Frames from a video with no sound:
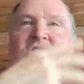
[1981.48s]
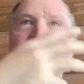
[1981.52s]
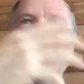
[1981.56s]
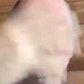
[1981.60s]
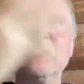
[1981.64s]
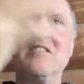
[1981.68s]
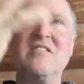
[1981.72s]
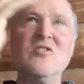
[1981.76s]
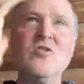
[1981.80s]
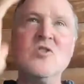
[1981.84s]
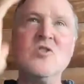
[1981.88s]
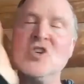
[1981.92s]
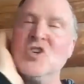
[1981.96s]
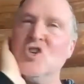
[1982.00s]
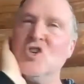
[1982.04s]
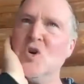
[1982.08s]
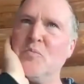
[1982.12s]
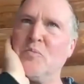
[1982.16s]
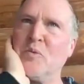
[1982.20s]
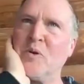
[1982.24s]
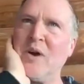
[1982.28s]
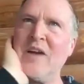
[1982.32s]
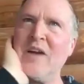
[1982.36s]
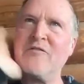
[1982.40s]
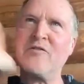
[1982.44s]
says, could you
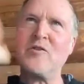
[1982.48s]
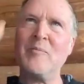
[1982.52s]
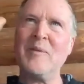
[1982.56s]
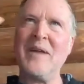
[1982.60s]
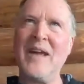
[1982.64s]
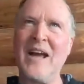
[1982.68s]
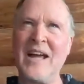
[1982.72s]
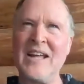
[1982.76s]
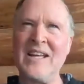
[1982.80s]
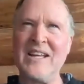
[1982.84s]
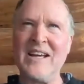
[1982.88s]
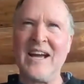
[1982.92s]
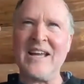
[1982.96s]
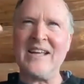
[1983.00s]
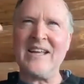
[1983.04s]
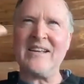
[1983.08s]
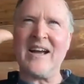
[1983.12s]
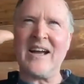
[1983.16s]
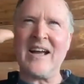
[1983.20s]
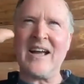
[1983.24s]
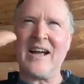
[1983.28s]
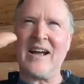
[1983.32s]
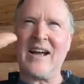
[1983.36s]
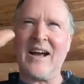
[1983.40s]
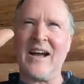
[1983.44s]
pray for me?
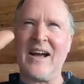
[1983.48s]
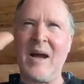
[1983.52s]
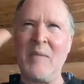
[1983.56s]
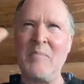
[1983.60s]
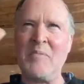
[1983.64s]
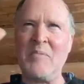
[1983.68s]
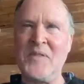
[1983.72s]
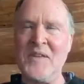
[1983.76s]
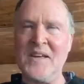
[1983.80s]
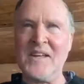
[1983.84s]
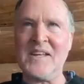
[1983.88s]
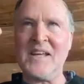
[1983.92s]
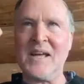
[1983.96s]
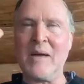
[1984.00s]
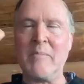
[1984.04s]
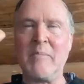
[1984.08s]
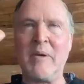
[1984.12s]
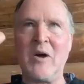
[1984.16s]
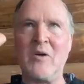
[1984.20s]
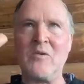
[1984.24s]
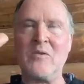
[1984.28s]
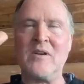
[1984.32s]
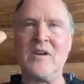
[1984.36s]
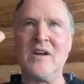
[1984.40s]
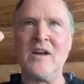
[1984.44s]
I'm thinking
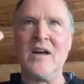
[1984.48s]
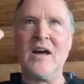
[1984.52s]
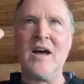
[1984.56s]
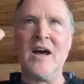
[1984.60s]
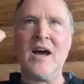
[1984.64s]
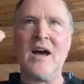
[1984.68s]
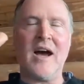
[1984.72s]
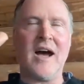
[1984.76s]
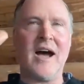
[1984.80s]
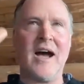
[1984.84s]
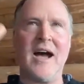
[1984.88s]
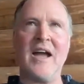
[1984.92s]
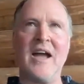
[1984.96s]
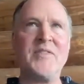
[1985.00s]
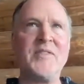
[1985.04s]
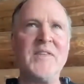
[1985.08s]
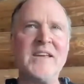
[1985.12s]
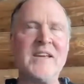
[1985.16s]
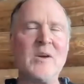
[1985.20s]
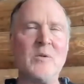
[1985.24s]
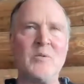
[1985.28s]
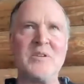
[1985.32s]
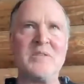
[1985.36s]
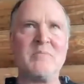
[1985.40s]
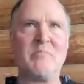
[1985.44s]
about, I
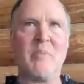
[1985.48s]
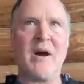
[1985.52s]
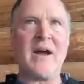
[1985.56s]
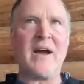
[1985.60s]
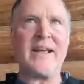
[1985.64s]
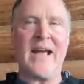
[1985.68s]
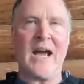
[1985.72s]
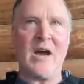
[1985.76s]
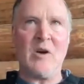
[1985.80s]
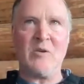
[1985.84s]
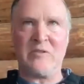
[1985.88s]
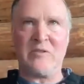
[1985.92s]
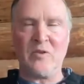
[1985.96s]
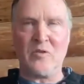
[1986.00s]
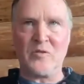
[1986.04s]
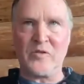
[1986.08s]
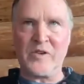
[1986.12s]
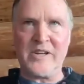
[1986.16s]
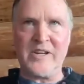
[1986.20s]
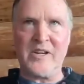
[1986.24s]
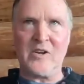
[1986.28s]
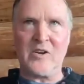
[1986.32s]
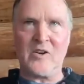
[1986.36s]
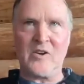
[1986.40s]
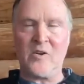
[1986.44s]
think it was buying a house over
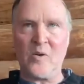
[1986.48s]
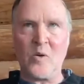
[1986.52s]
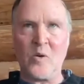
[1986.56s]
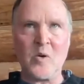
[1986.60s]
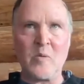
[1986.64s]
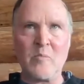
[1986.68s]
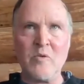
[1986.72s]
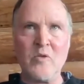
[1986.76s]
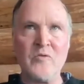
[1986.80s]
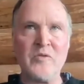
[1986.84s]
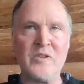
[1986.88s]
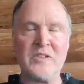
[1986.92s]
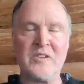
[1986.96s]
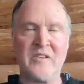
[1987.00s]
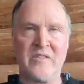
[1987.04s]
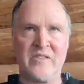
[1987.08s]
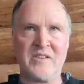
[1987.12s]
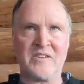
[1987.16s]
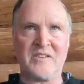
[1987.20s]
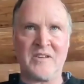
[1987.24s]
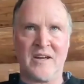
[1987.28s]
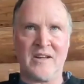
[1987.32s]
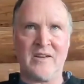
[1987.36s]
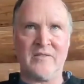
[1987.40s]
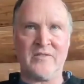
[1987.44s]
here or moving to
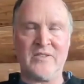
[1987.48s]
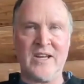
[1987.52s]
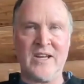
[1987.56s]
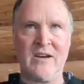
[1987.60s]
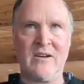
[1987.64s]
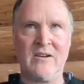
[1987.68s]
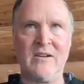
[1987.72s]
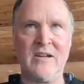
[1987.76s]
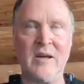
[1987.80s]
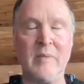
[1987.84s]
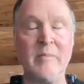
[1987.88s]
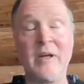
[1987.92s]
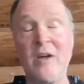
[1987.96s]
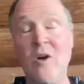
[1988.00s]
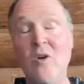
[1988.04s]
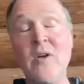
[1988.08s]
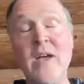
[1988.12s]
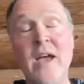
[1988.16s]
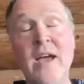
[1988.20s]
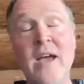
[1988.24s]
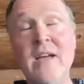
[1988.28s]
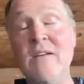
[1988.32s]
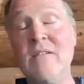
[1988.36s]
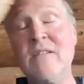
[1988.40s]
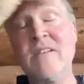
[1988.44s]
this side of town. I'm like,
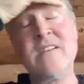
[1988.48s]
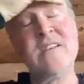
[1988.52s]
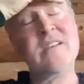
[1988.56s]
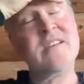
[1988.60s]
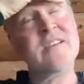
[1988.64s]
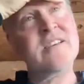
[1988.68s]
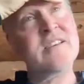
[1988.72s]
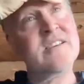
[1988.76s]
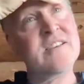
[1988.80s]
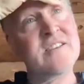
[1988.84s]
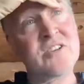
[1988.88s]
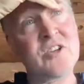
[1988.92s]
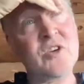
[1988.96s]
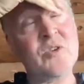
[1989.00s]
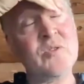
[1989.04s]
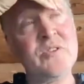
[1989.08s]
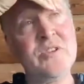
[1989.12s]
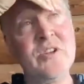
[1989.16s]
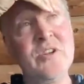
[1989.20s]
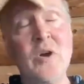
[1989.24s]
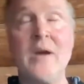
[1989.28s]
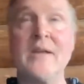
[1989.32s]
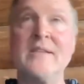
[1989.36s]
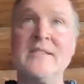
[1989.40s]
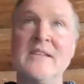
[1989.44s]
okay. So,
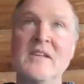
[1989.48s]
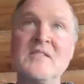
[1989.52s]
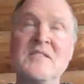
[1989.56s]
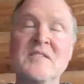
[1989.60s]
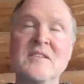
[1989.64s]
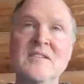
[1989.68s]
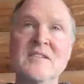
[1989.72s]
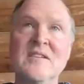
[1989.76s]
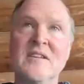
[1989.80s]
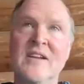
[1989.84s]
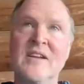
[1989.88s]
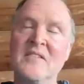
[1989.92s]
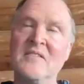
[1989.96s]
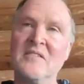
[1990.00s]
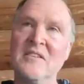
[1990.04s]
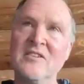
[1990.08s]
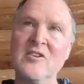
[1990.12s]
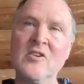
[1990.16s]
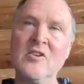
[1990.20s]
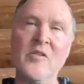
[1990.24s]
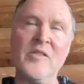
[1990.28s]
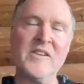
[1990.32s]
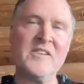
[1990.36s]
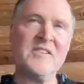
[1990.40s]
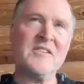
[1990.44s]
I listened and I said,
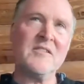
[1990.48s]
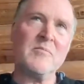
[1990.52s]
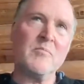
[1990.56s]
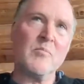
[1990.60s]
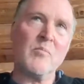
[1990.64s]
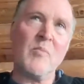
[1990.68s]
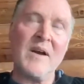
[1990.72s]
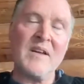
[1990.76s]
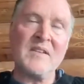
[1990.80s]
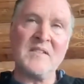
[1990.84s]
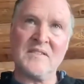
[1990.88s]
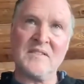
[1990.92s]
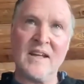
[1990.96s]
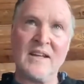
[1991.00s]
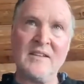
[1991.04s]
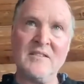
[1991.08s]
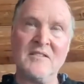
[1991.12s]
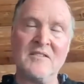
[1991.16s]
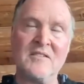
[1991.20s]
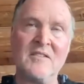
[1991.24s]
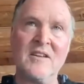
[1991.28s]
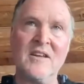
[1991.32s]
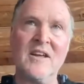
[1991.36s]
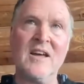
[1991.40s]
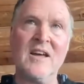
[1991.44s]
this is my sense.